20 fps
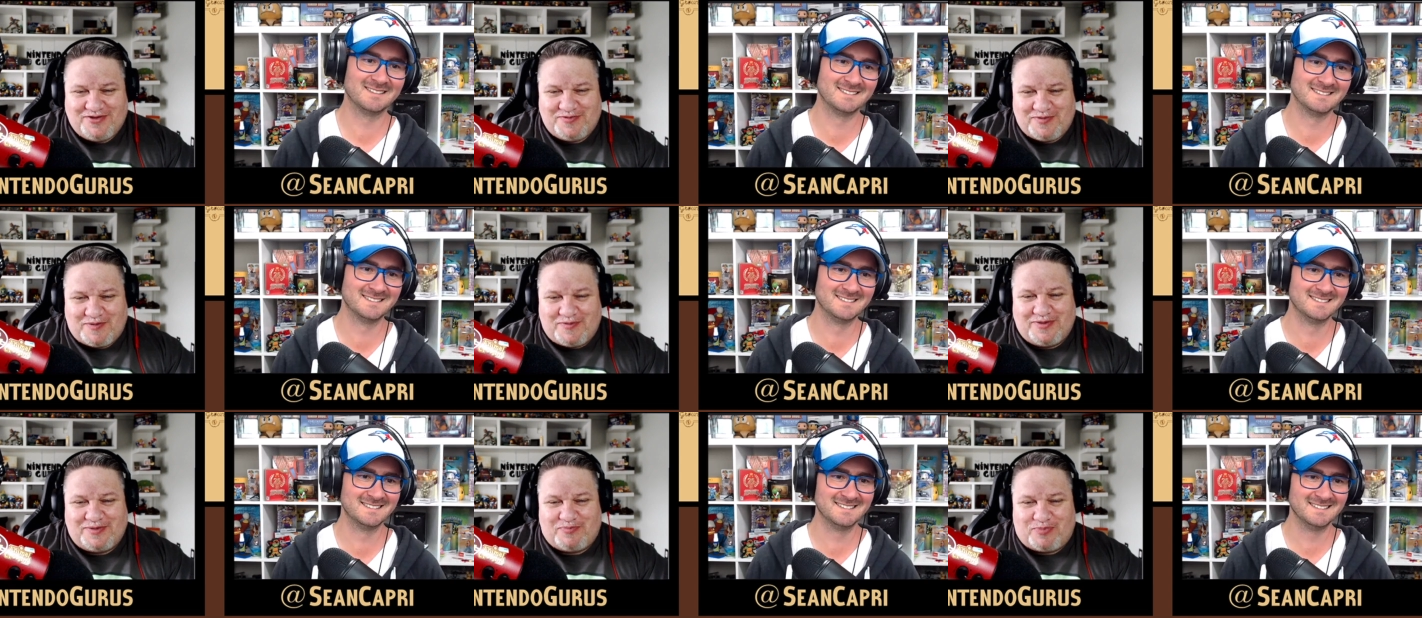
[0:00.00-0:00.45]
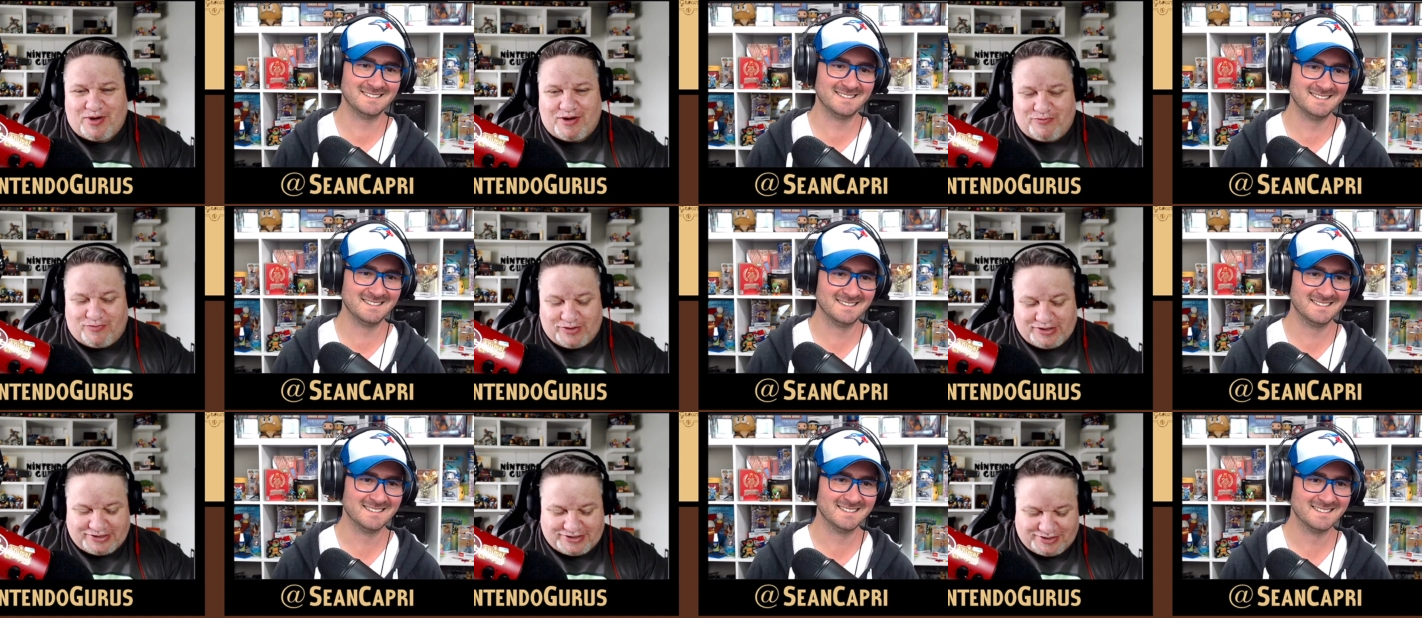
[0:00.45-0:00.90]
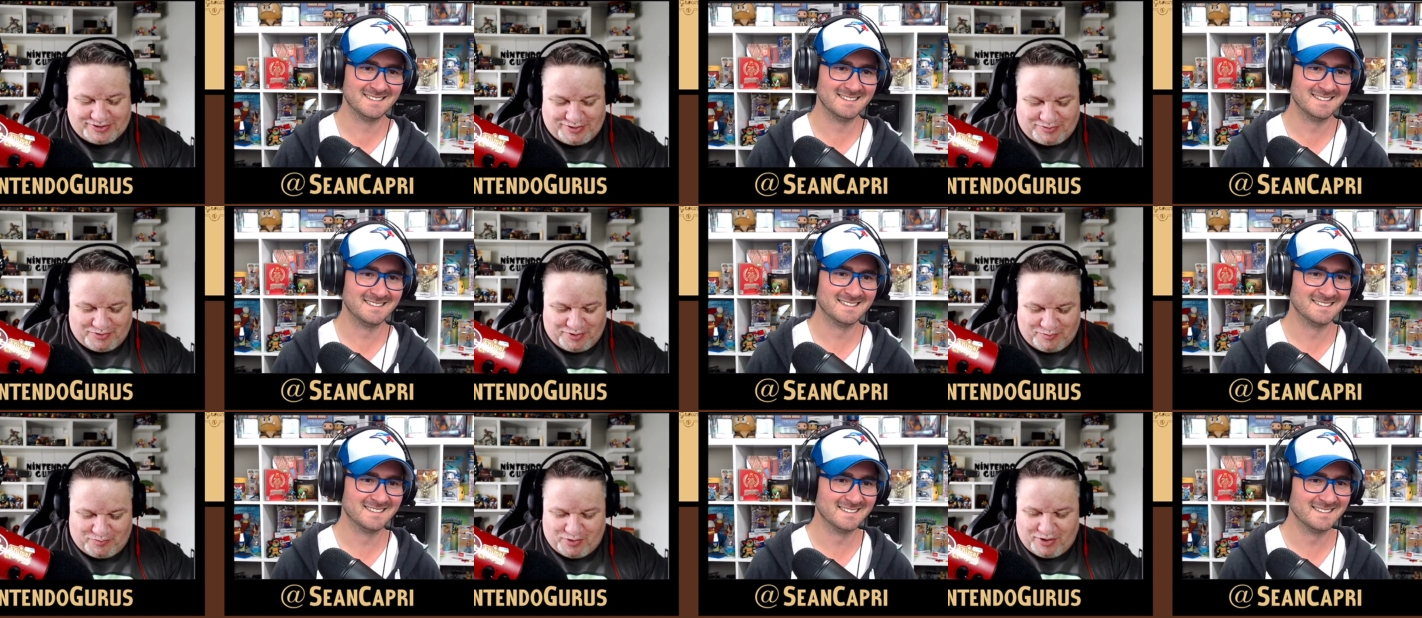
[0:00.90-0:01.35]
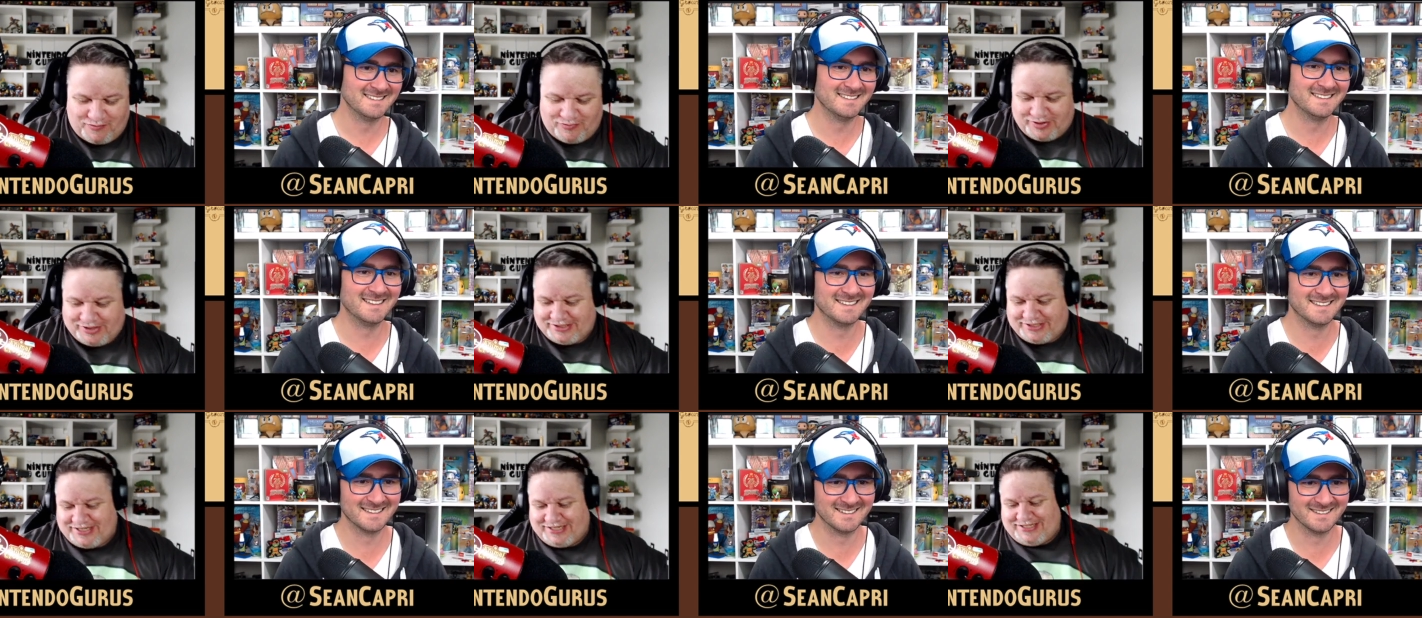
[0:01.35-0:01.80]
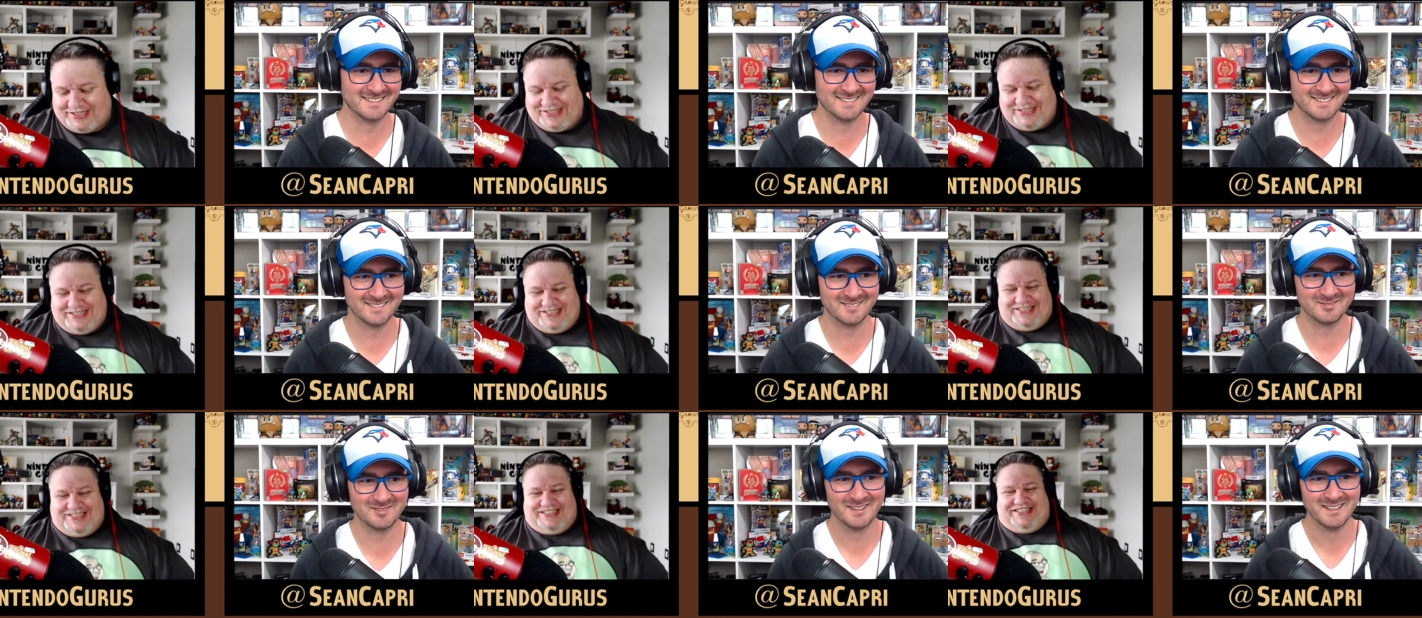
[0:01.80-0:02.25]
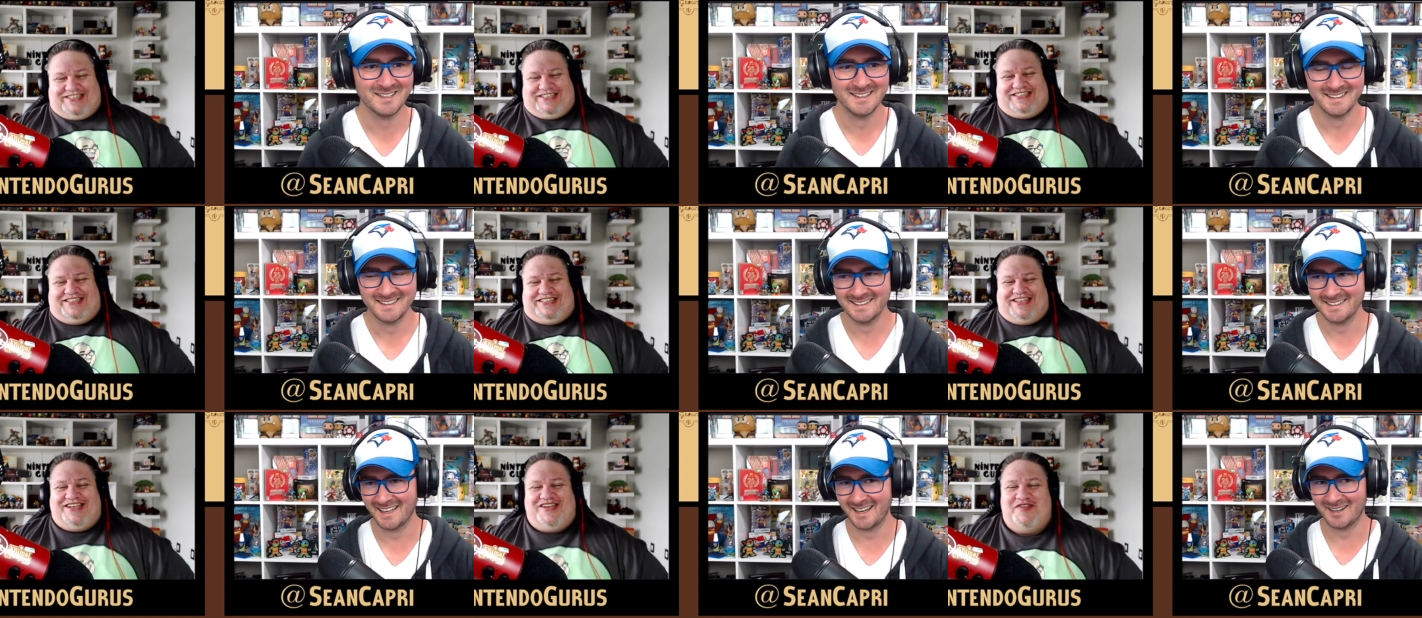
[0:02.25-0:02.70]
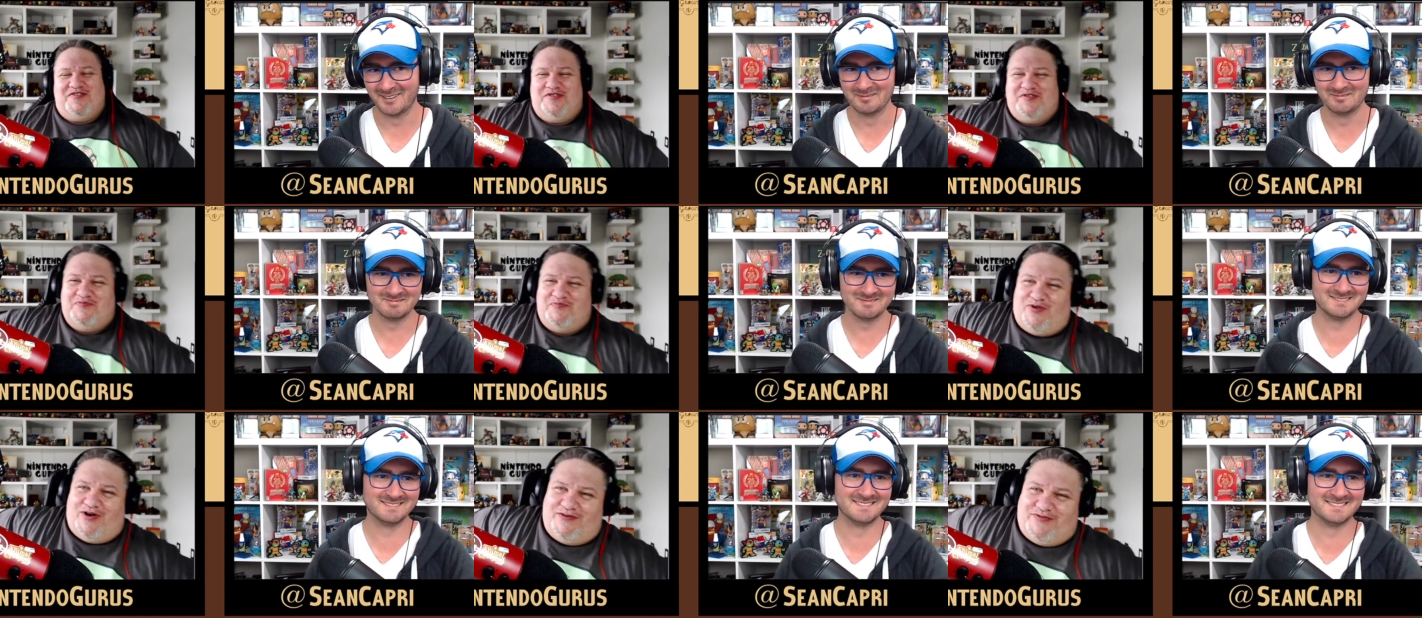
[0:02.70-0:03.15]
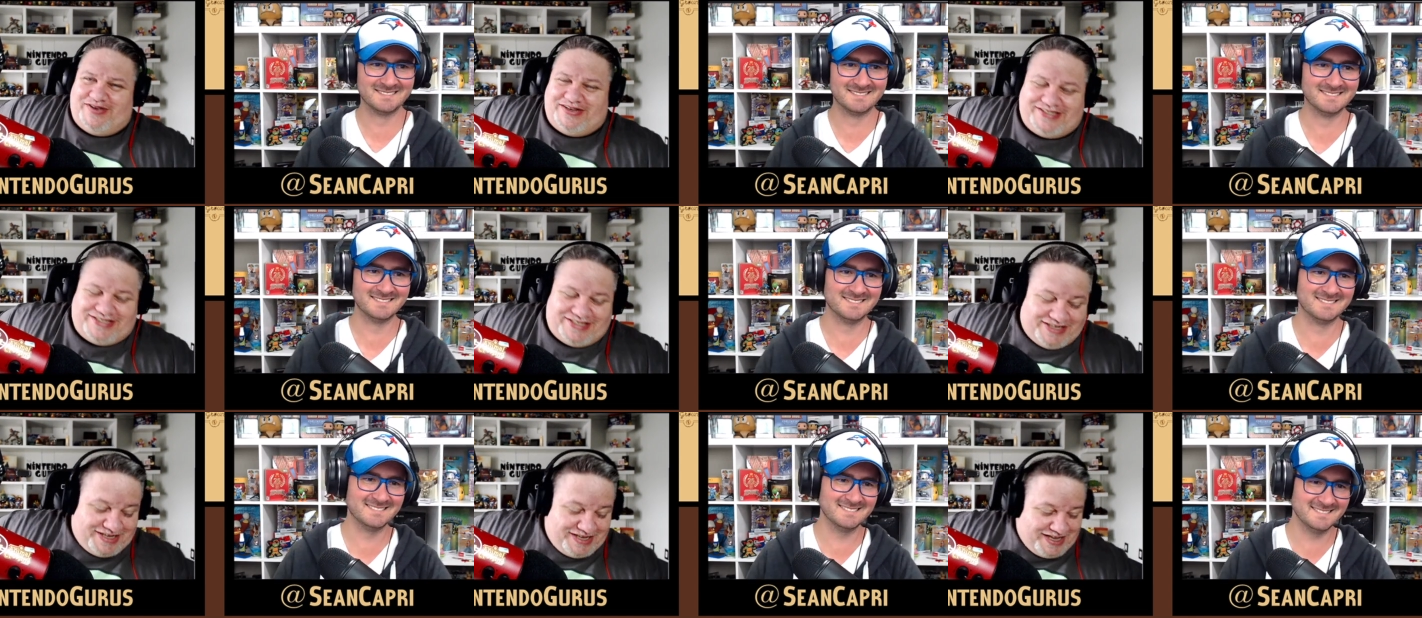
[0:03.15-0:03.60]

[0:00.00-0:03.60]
Speaker 1: Remember preference? I'm going to preference this. yep. Preface.